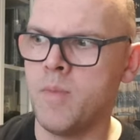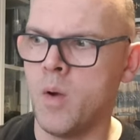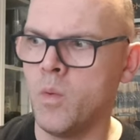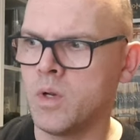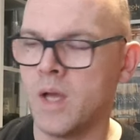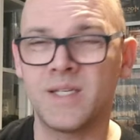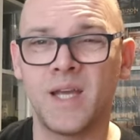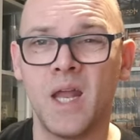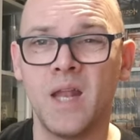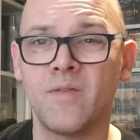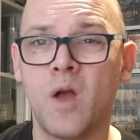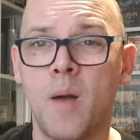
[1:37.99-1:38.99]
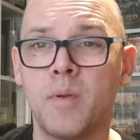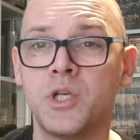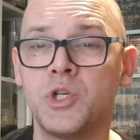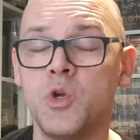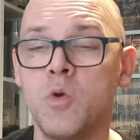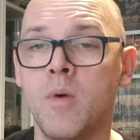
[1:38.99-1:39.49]
but I would like to get another couple of
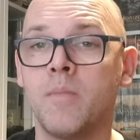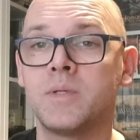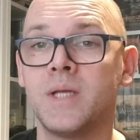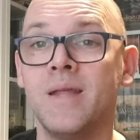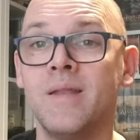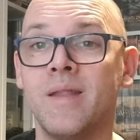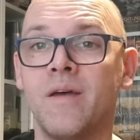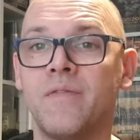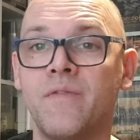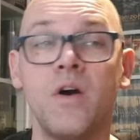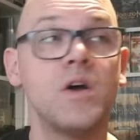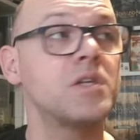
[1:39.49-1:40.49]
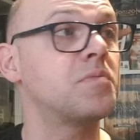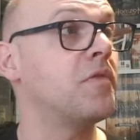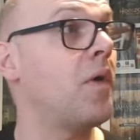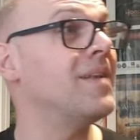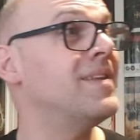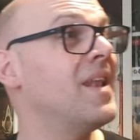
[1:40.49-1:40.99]
shoot 'em ups in there first
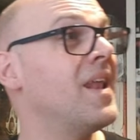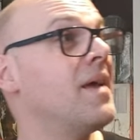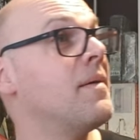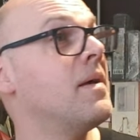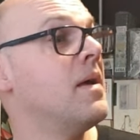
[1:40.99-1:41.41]
before I did it.